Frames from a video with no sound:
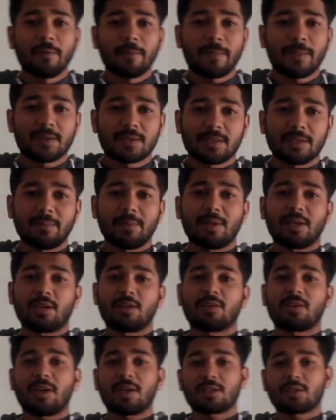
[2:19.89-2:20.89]
the similar
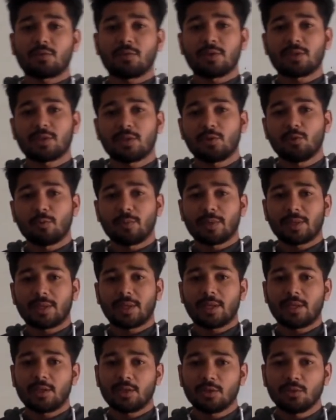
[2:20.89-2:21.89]
task which a human
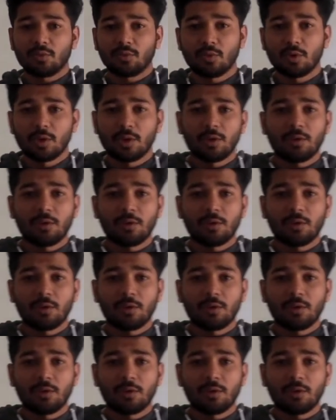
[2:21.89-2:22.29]
can do,